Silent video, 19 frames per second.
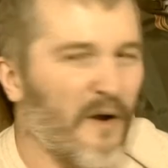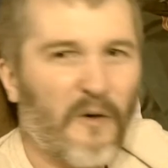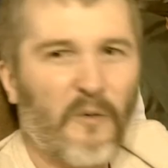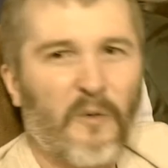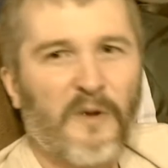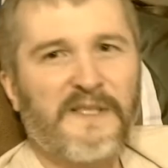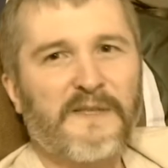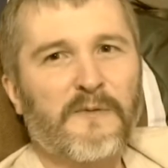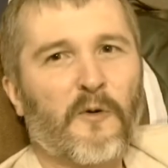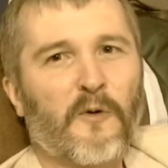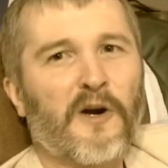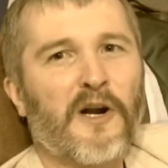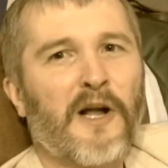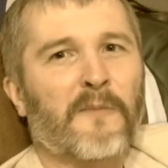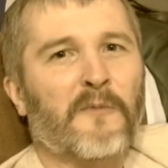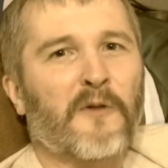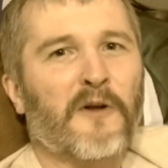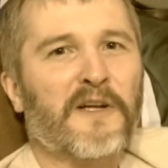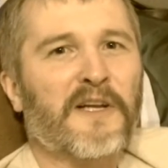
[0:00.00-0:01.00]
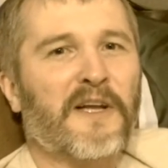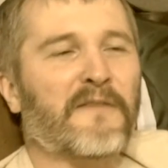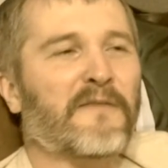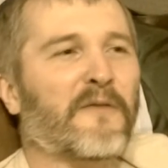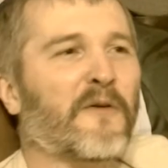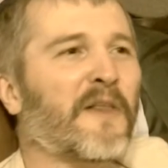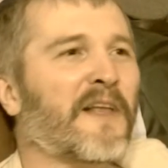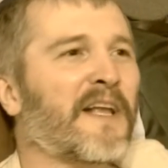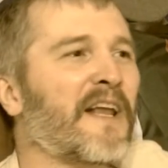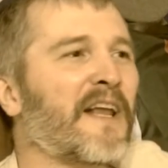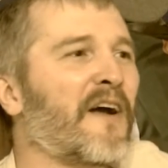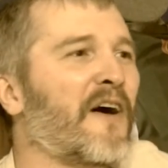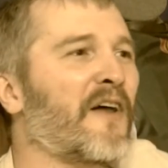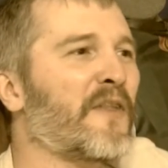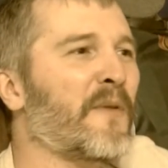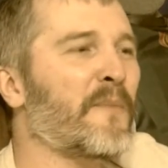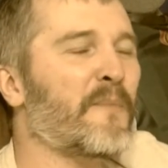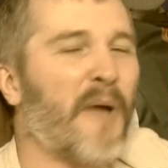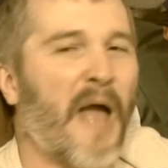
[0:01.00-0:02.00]
oh, what's the word I'm looking for? They get
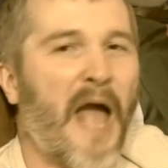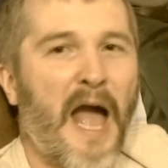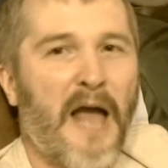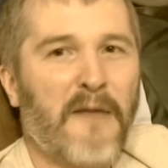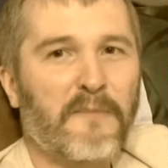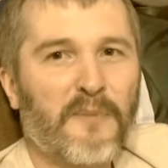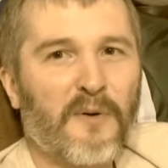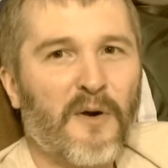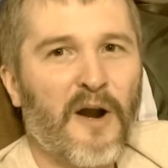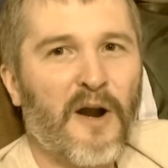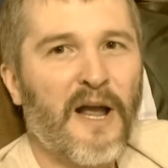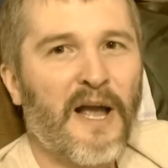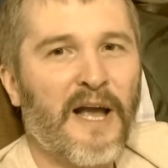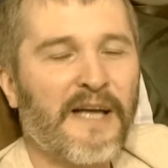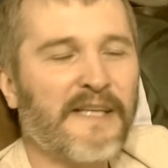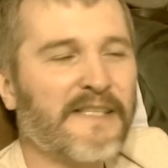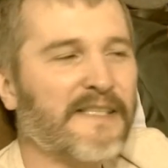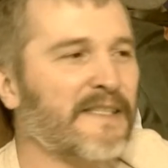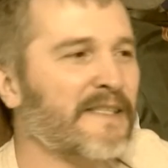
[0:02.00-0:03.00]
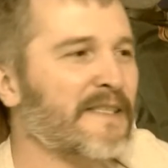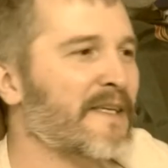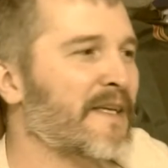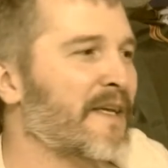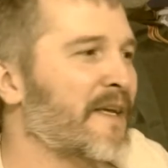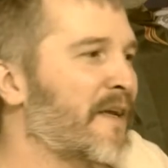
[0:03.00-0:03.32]
all the bad press